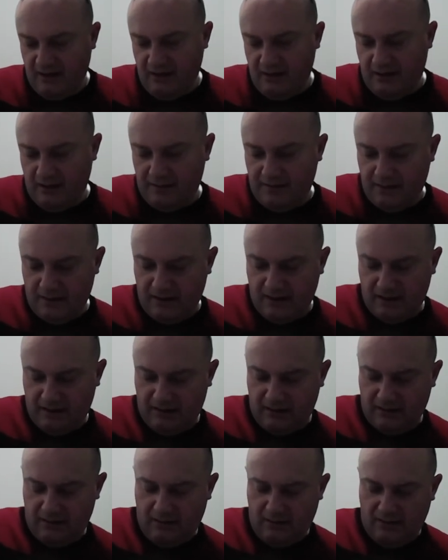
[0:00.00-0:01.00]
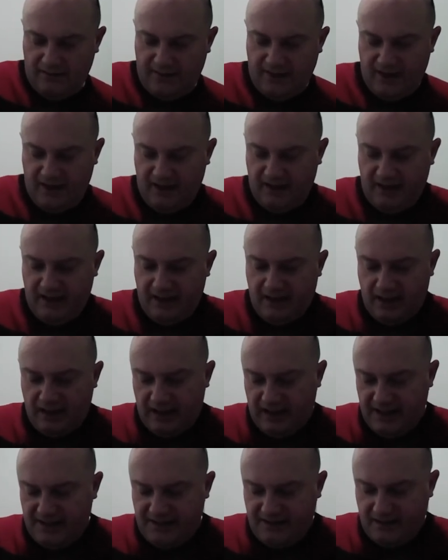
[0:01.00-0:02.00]
I've got all of the
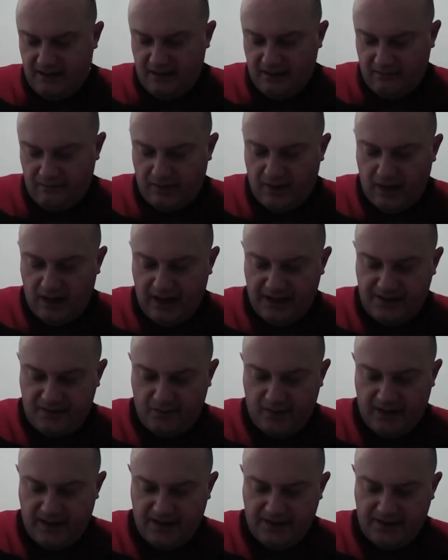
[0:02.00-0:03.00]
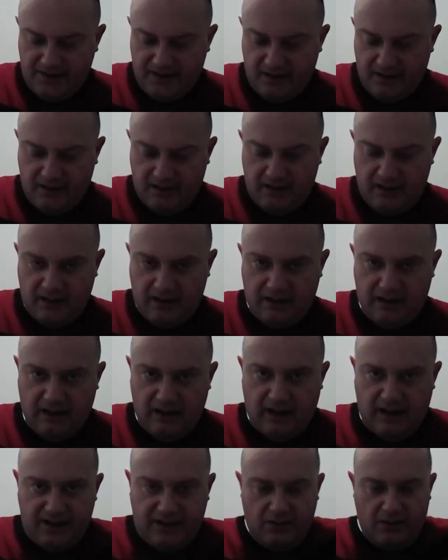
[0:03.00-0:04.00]
eyes rings that
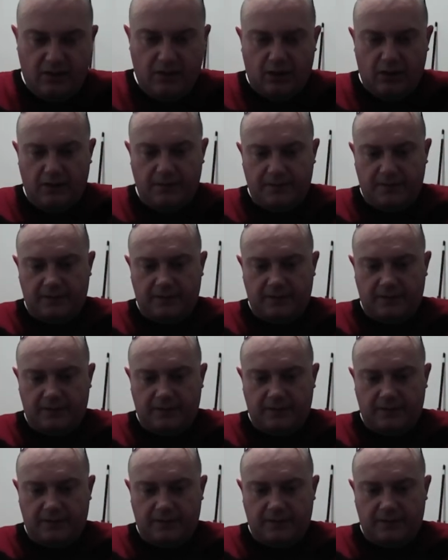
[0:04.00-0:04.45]
I took off.